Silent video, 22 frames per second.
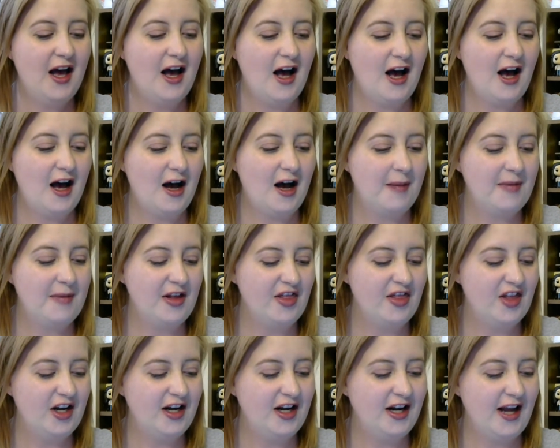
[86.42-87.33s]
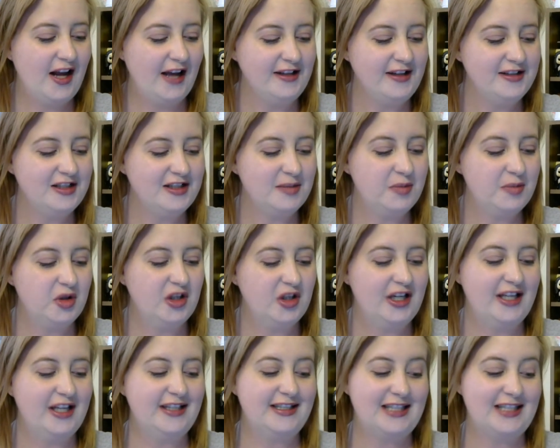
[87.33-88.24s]
Um, the next
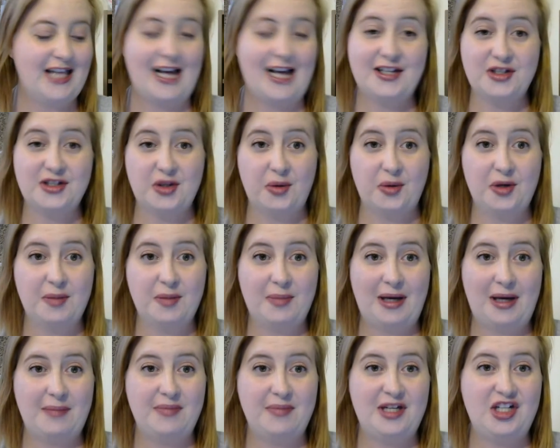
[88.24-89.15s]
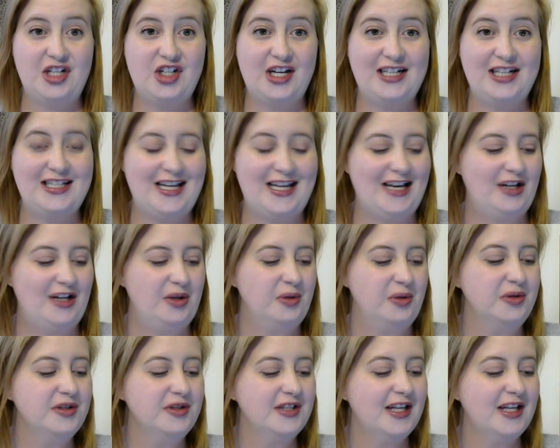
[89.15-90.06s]
book is Lassoed by B.J.
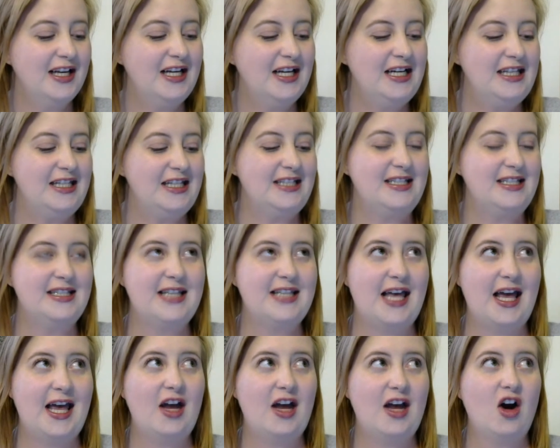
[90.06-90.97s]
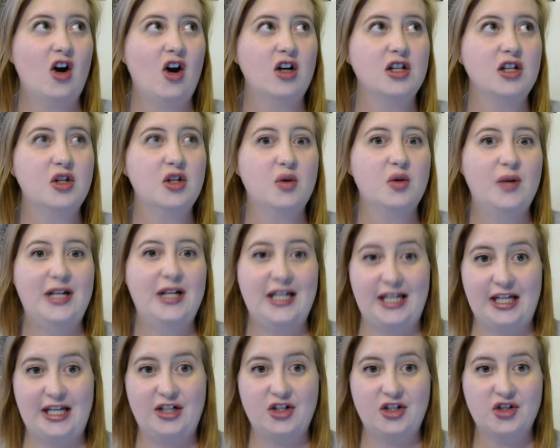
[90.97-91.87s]
Daniels. This is a Harlequin
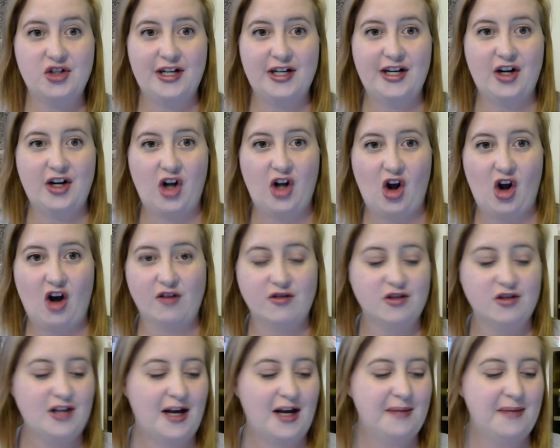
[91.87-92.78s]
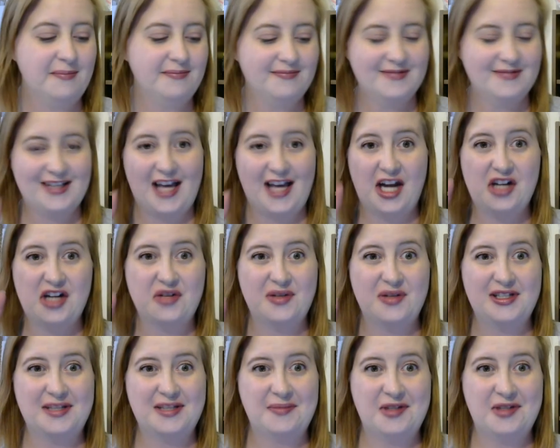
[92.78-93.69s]
intrigue novel. I'm kind of
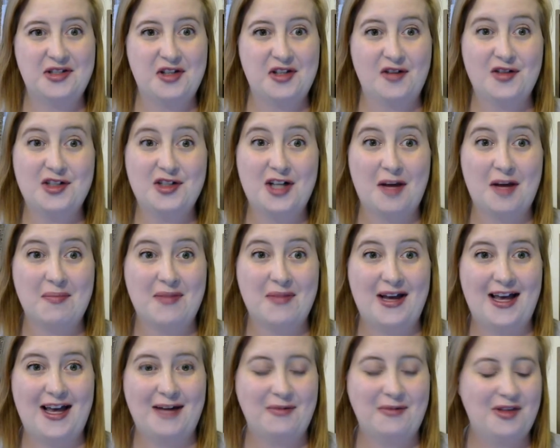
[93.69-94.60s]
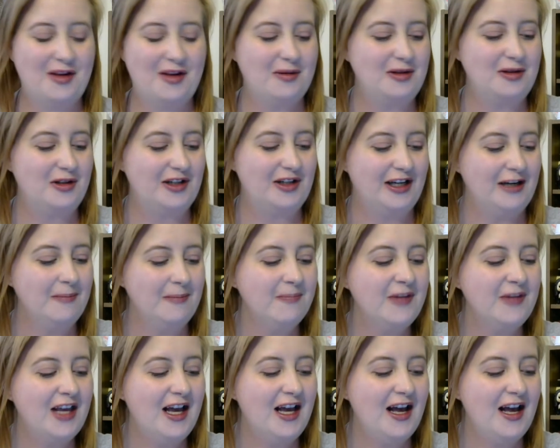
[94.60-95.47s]
doing some of this off the top of my head without looking.